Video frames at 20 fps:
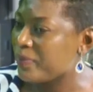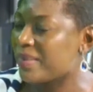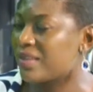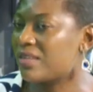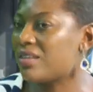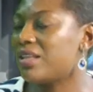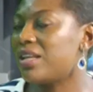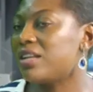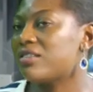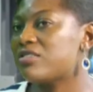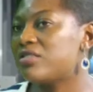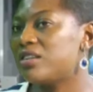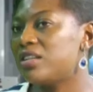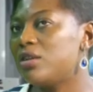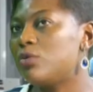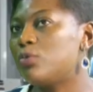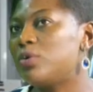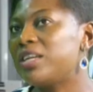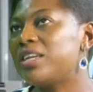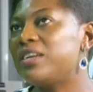So the
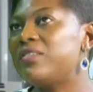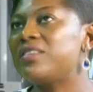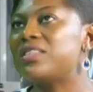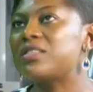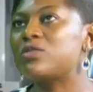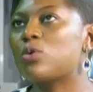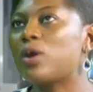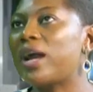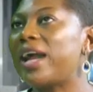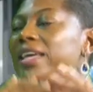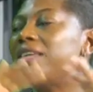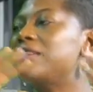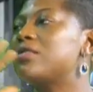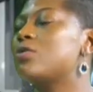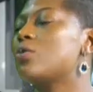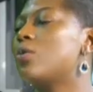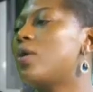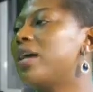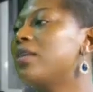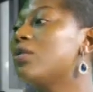training we give is quite
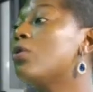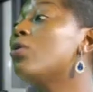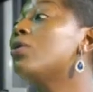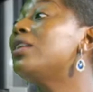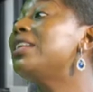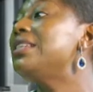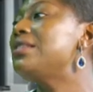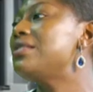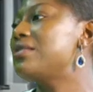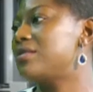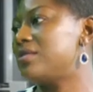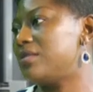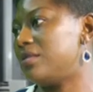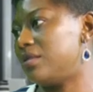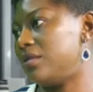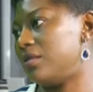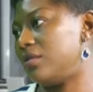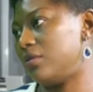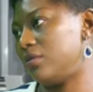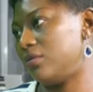
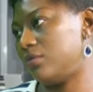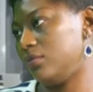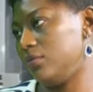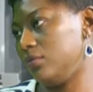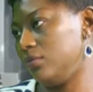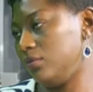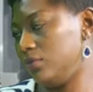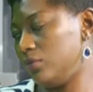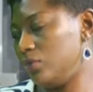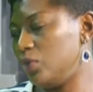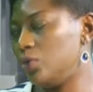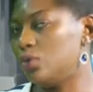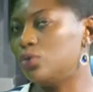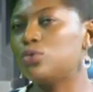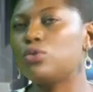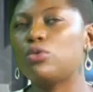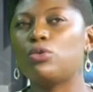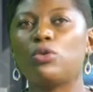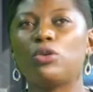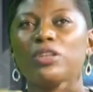holistic.
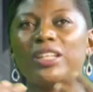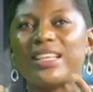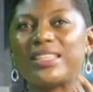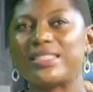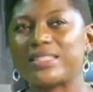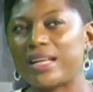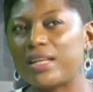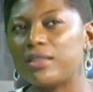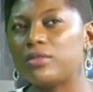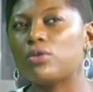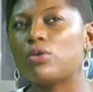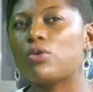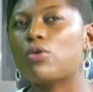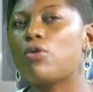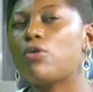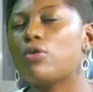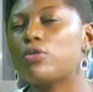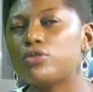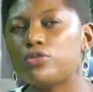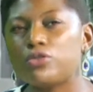Understand your
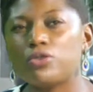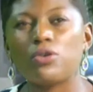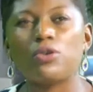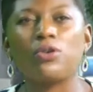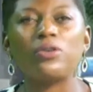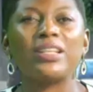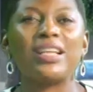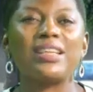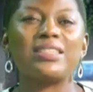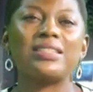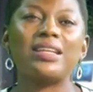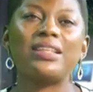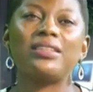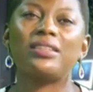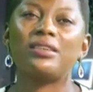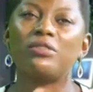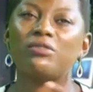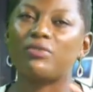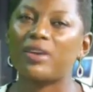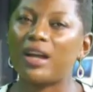culture, understand
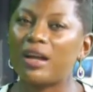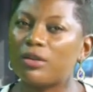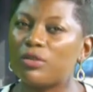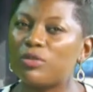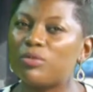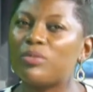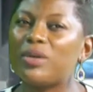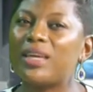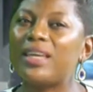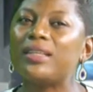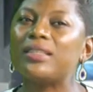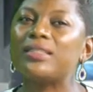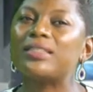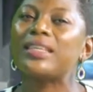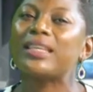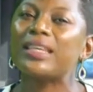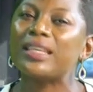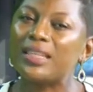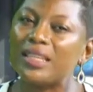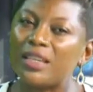the environment,
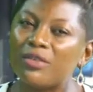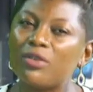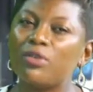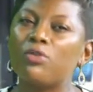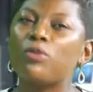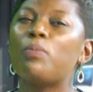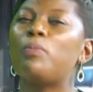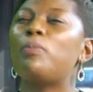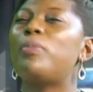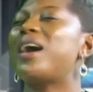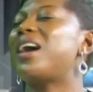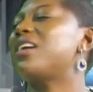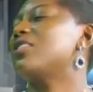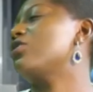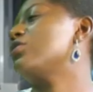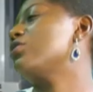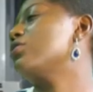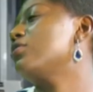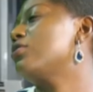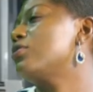develop
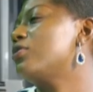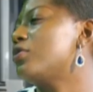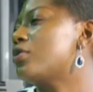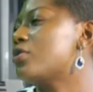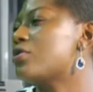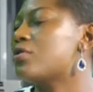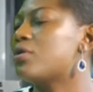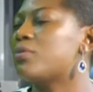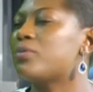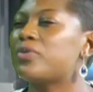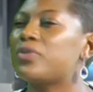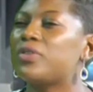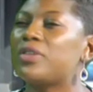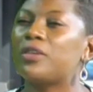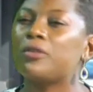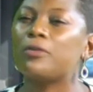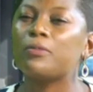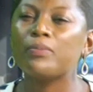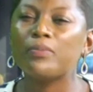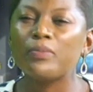passion for
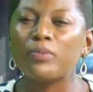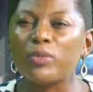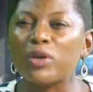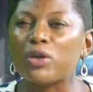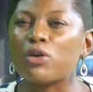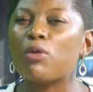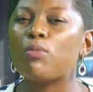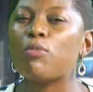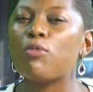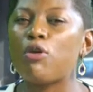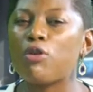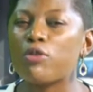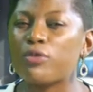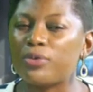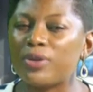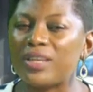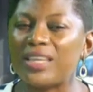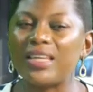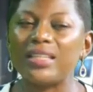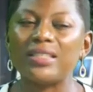something, become more
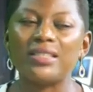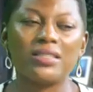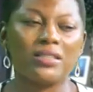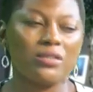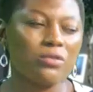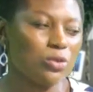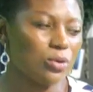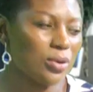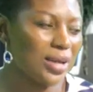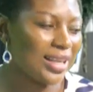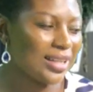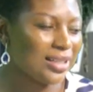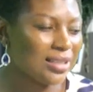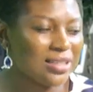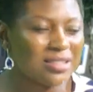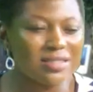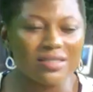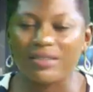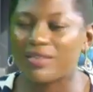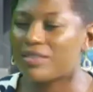creative, look at
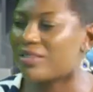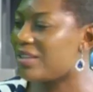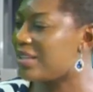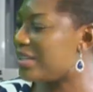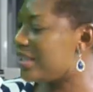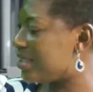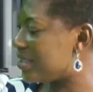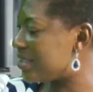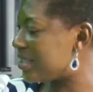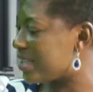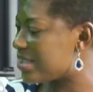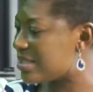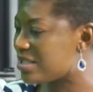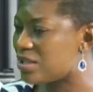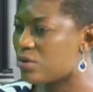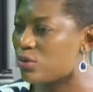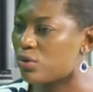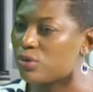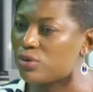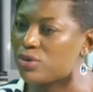little things and
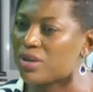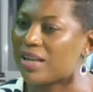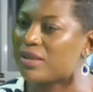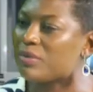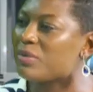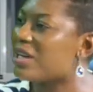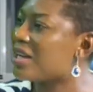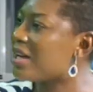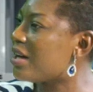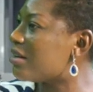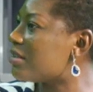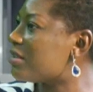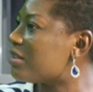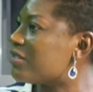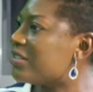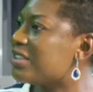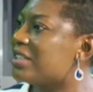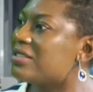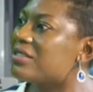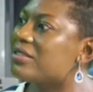see what you can make out
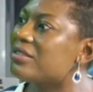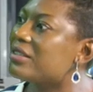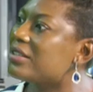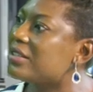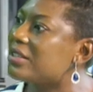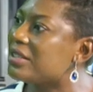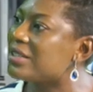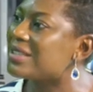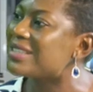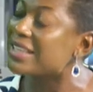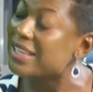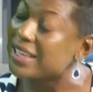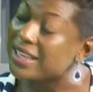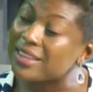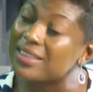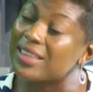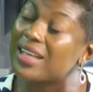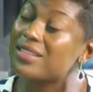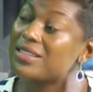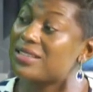of little things.
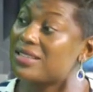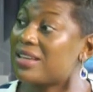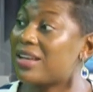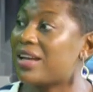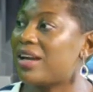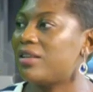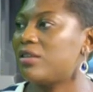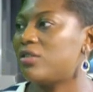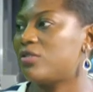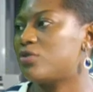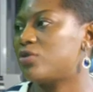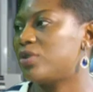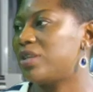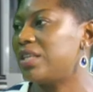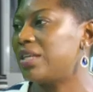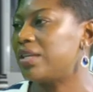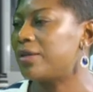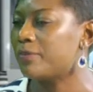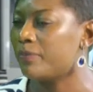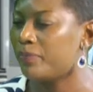That's the kind of
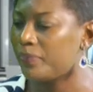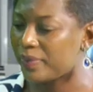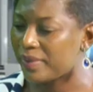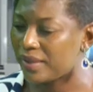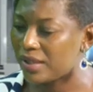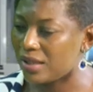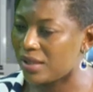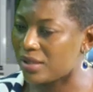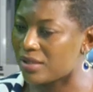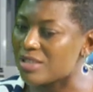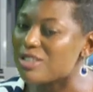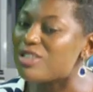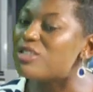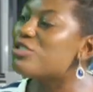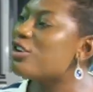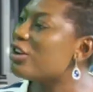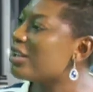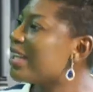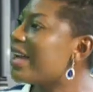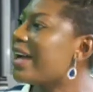training. It is
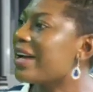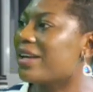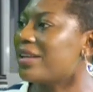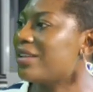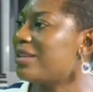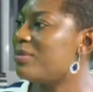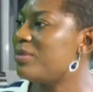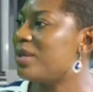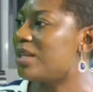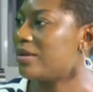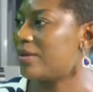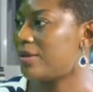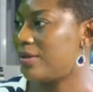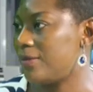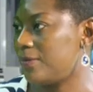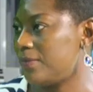not academic.